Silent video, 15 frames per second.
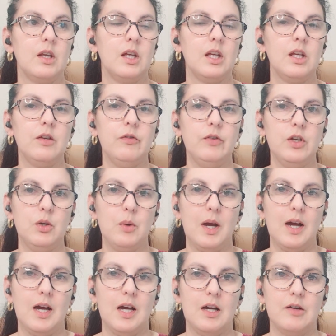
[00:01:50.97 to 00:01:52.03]
If you
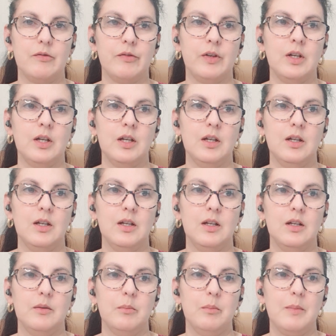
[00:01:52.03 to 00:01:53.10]
have
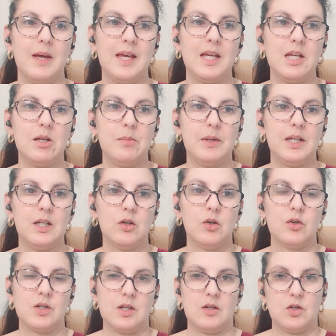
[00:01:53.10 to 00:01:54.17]
maybe
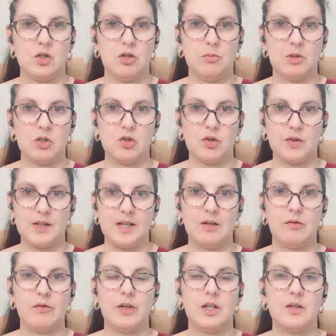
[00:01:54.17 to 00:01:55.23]
not done too much
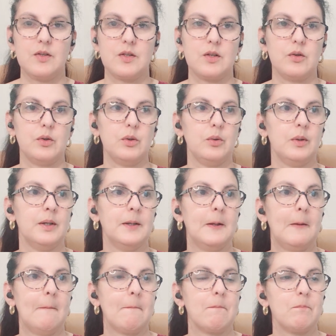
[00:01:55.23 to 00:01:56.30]
yourself, so
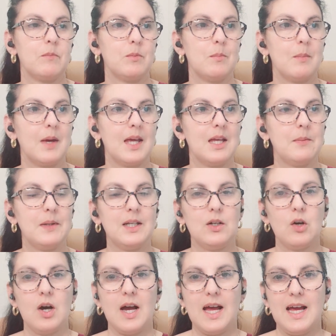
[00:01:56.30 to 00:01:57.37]
maybe
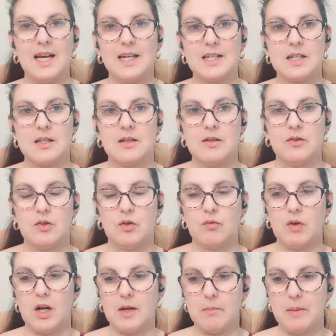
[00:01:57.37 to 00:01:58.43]
not had the
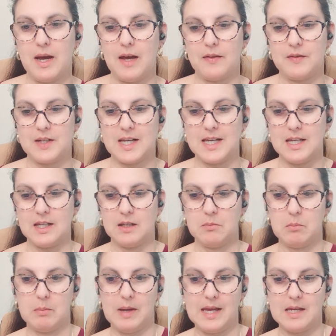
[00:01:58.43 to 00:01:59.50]
right path taken,
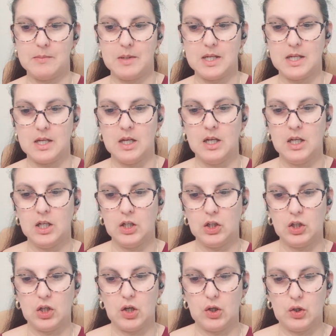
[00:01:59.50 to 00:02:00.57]
maybe,
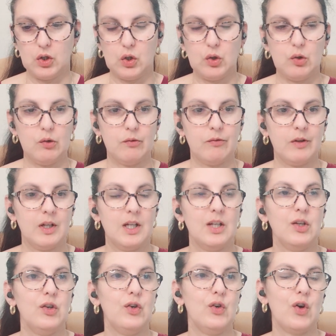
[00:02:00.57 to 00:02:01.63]
you know,
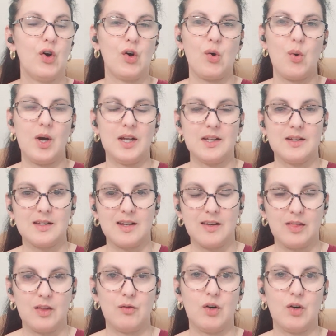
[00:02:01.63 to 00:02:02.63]
you've not quite done the